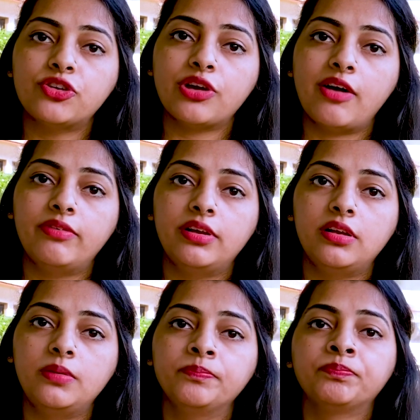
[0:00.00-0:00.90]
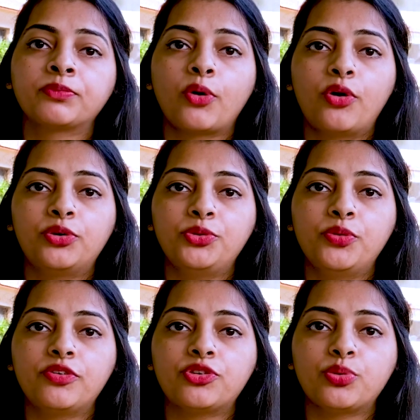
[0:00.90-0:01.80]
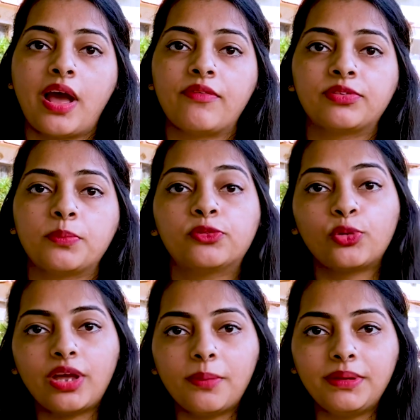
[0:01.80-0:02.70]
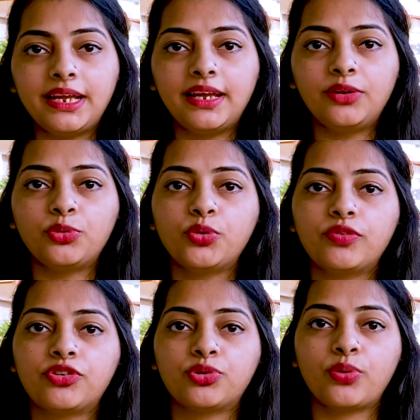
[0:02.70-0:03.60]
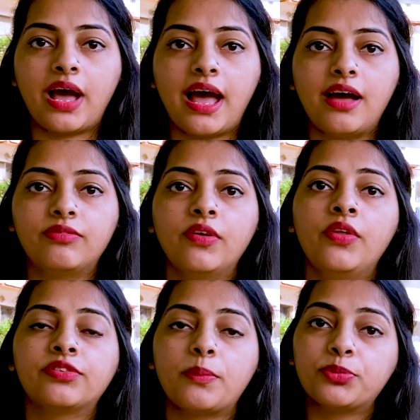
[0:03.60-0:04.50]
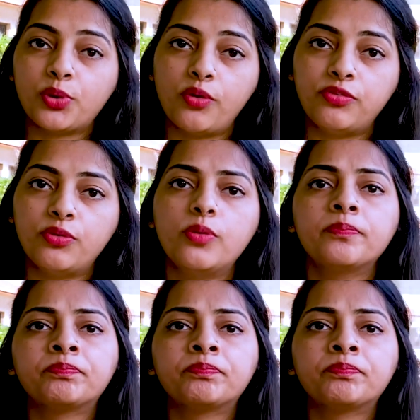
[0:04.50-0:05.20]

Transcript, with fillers: chawal, or do you wish to have some soya bean, do you wish to have some tofu?